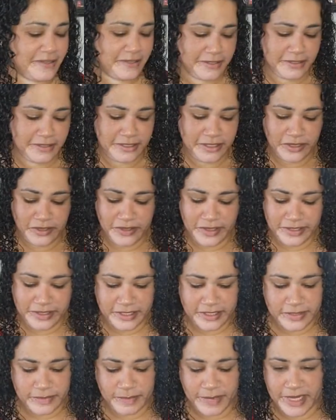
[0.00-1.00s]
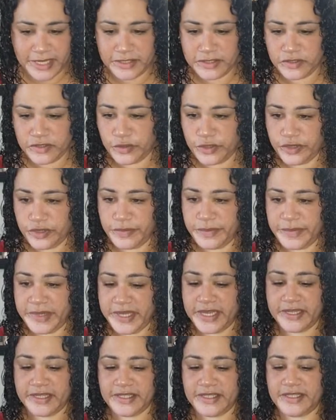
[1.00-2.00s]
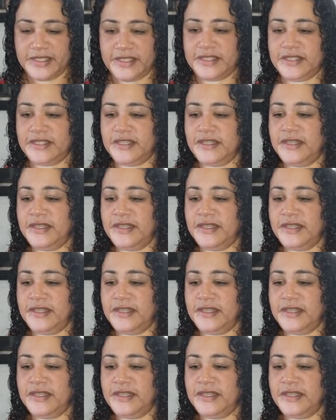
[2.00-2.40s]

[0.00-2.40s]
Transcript: So this is my soil mix.